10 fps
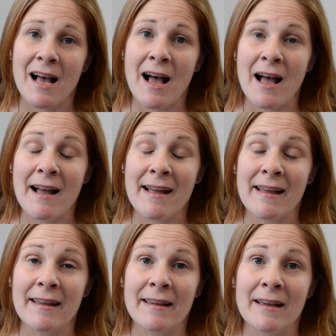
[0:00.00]

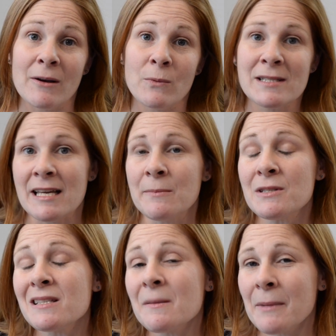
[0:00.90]
I was able
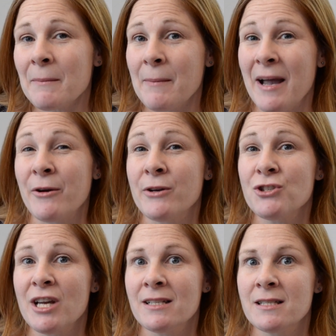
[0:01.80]
to submit my background
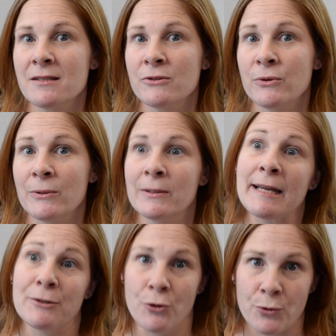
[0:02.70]
check to
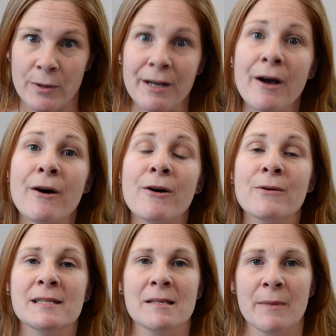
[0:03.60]
like NotaryGo
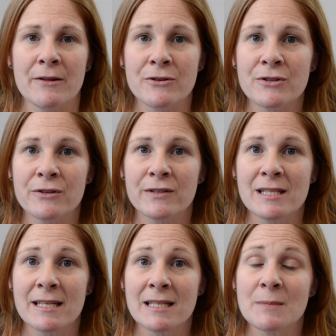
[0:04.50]
and some other
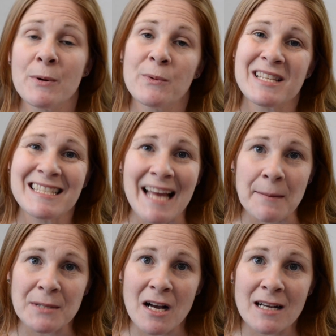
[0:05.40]
services, but with
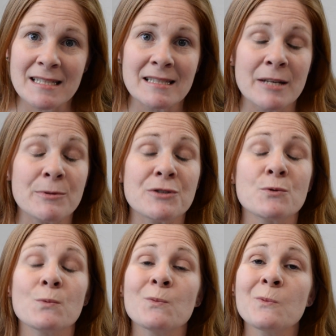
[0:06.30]
SnapDocs, they were just
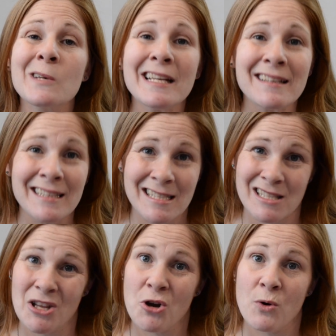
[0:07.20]
really
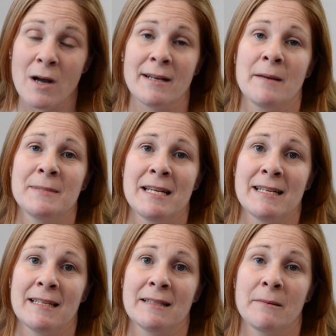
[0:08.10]
slow on
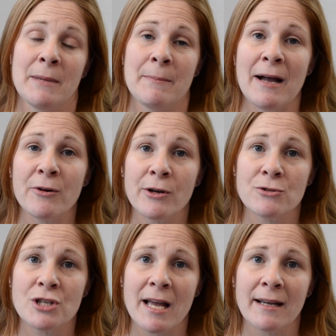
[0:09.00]
updating my background
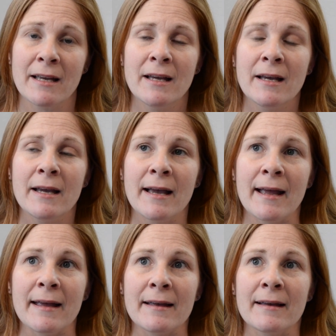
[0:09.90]
check,
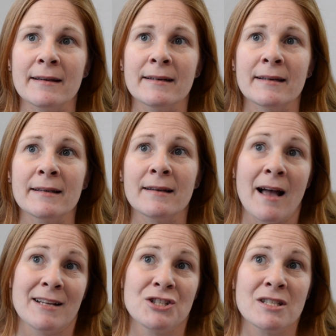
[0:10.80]
and
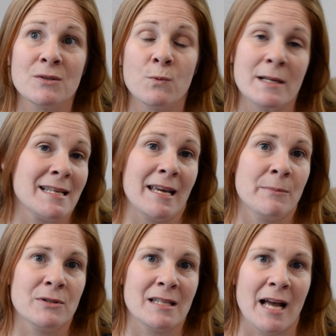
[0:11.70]
I wasn't
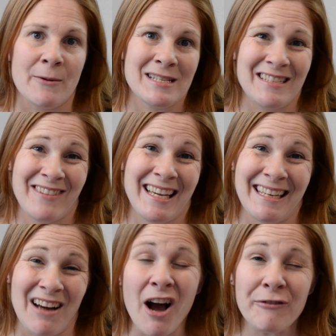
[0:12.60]
even
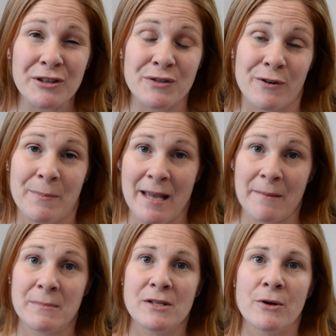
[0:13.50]
getting offers from
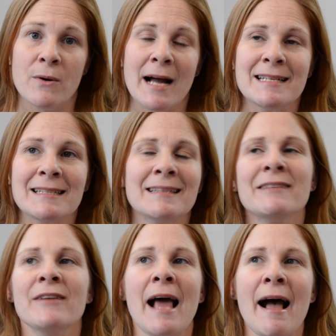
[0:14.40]
them. So I didn't
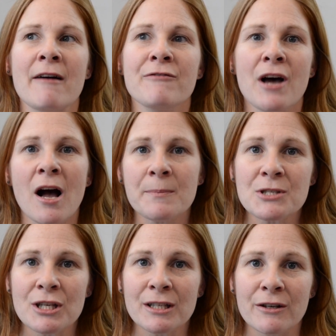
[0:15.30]
even have the
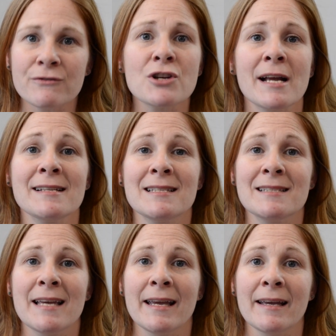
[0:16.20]
option of trying to
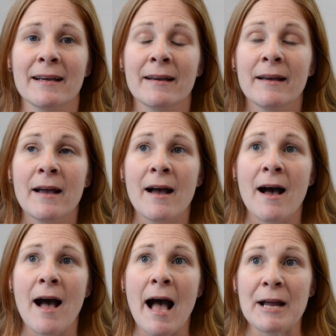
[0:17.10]
take
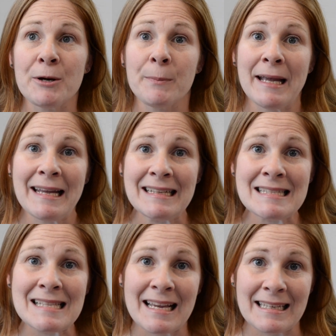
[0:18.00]
higher paying
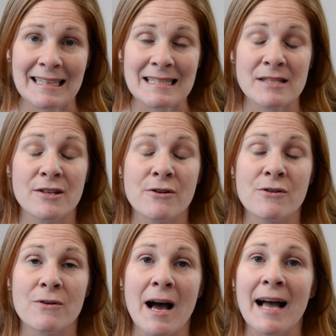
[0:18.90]
signings,
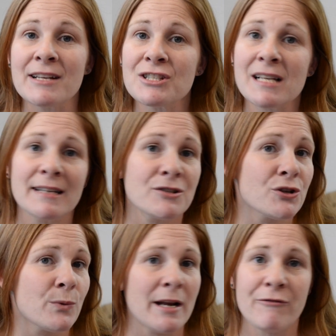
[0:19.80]
so I just kind of
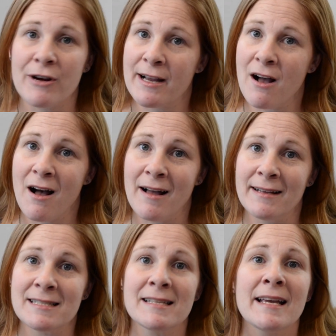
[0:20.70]
took whatever I
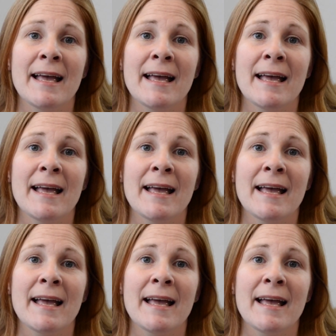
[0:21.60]
got.